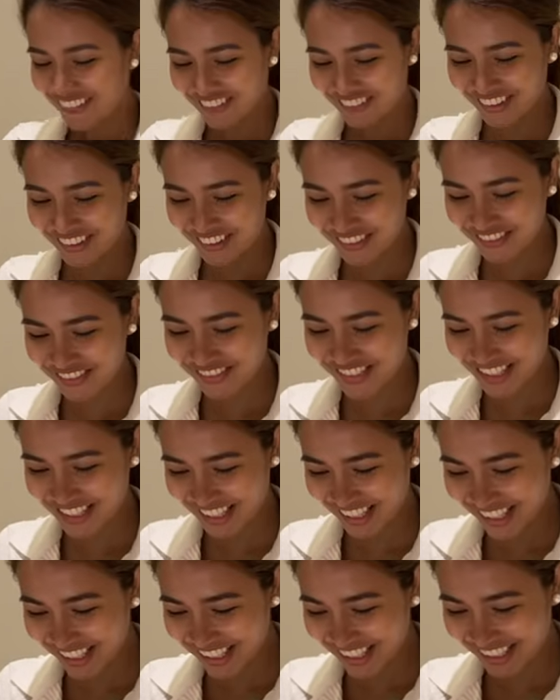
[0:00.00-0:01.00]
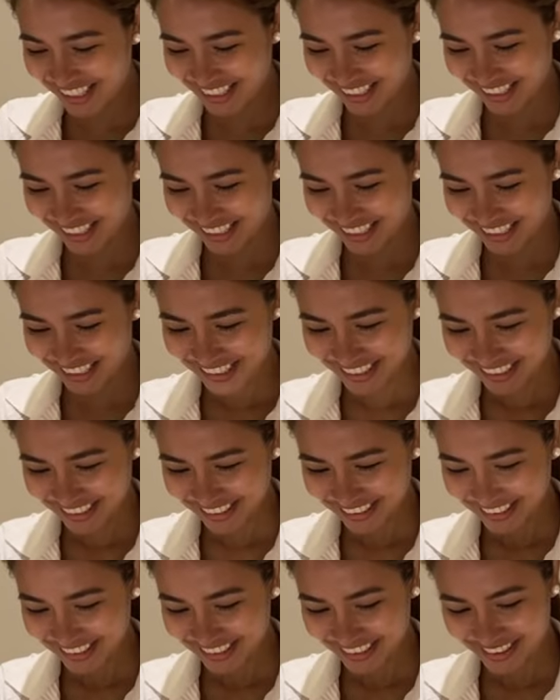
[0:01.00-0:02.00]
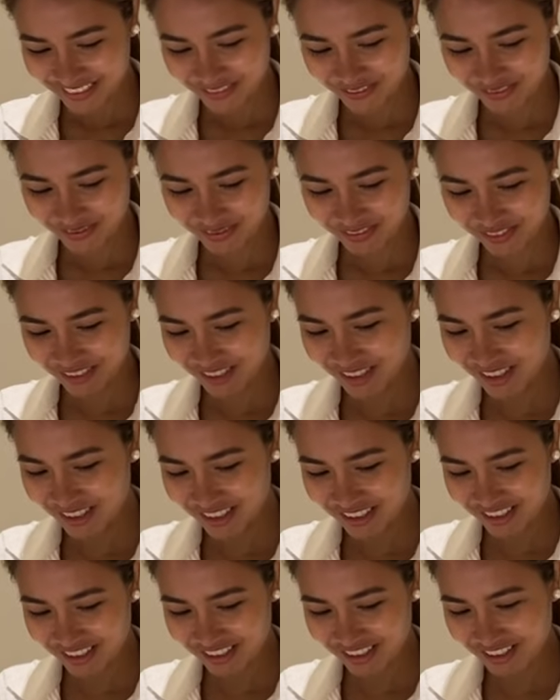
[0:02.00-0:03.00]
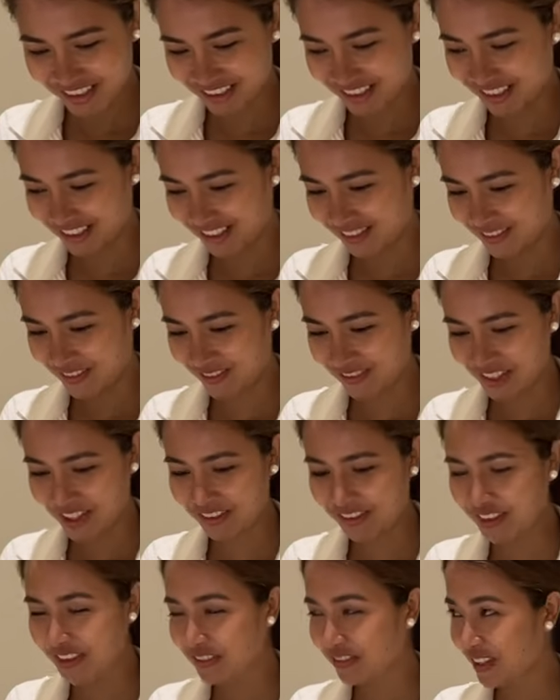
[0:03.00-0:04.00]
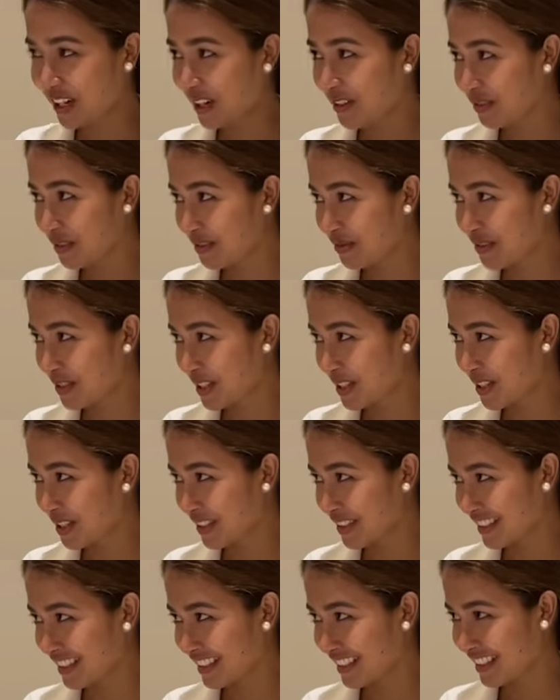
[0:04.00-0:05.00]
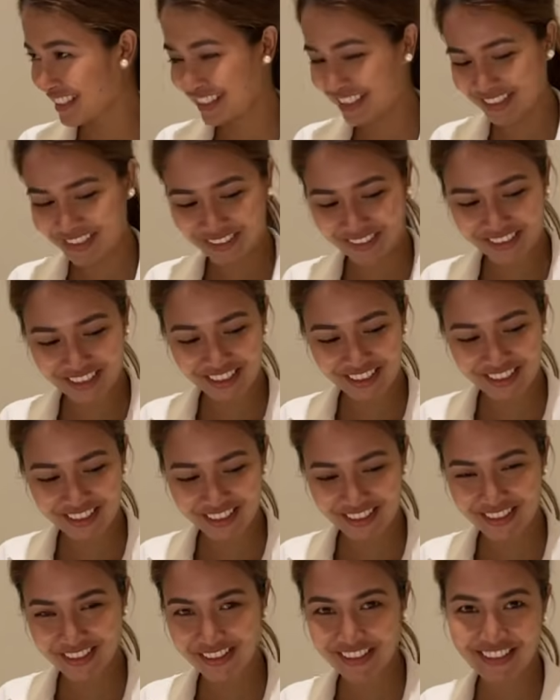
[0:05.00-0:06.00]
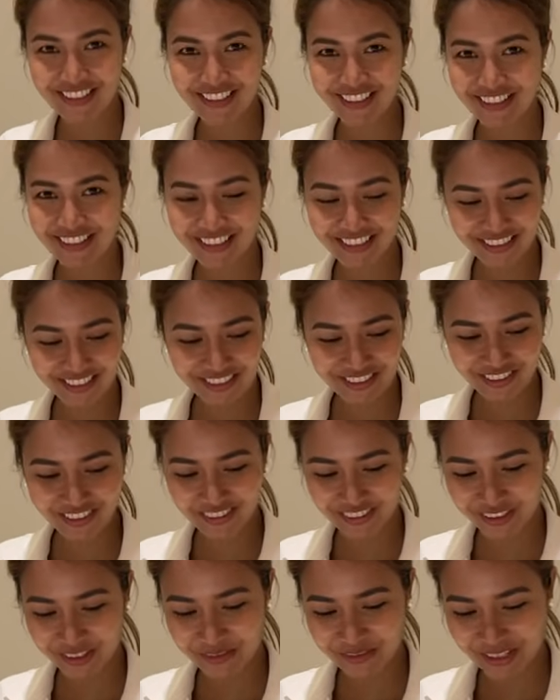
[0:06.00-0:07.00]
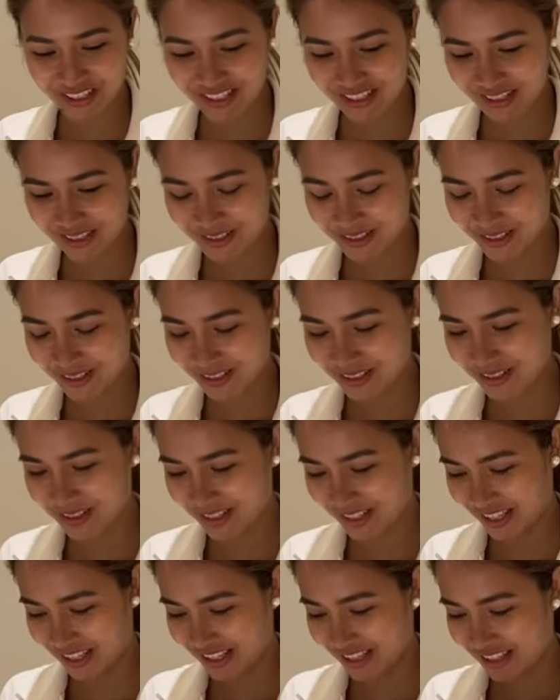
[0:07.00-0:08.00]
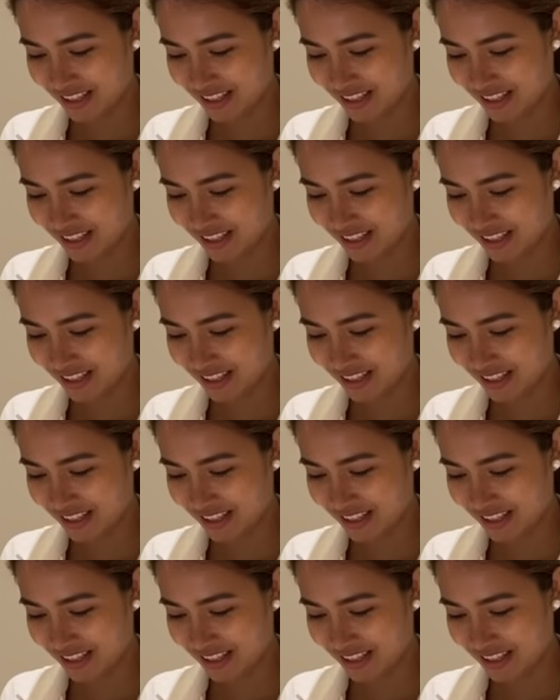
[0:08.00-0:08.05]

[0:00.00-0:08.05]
fifty! Ah, very far from senior citizen. Oy, senior citizen in the Philippines is sixty.